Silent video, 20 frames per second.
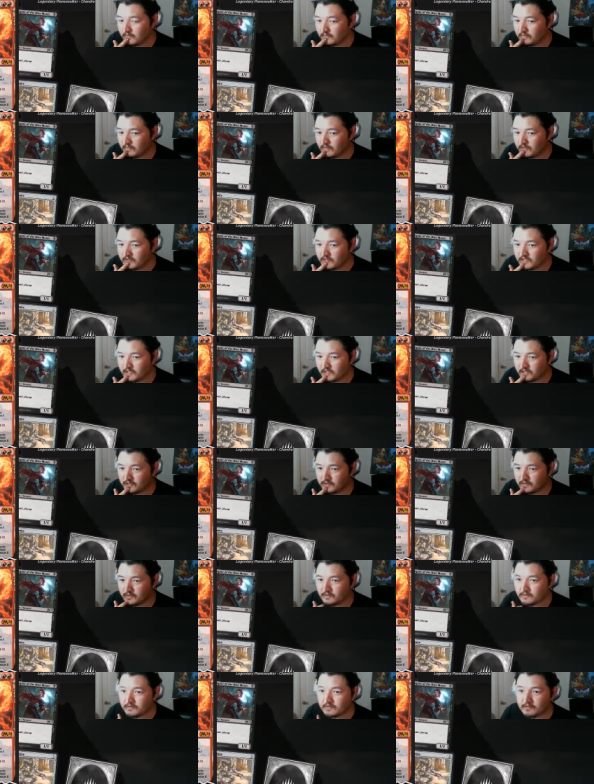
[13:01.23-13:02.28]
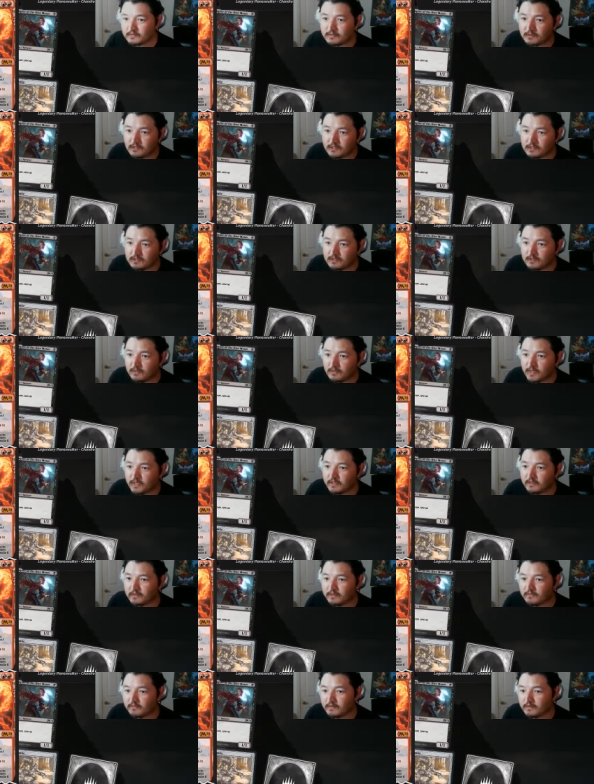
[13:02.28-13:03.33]
Big Chandra. Chandra
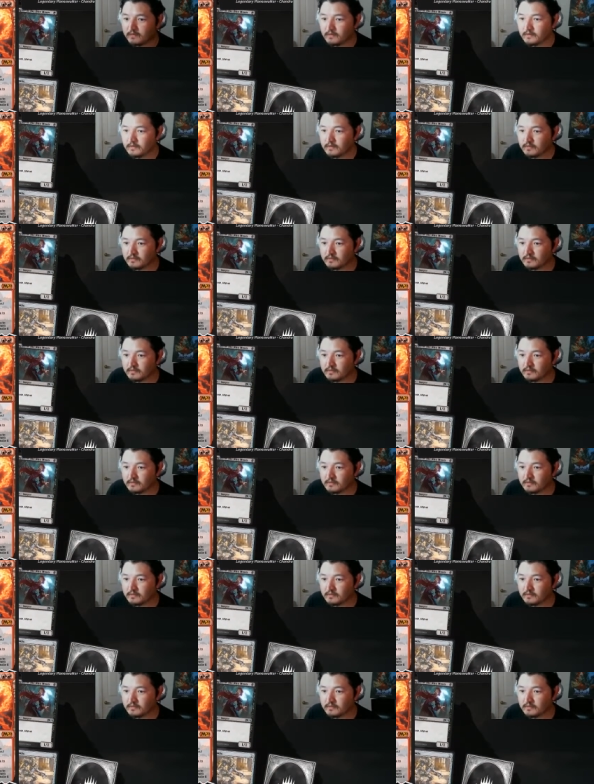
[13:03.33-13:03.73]
Awakened Inferno.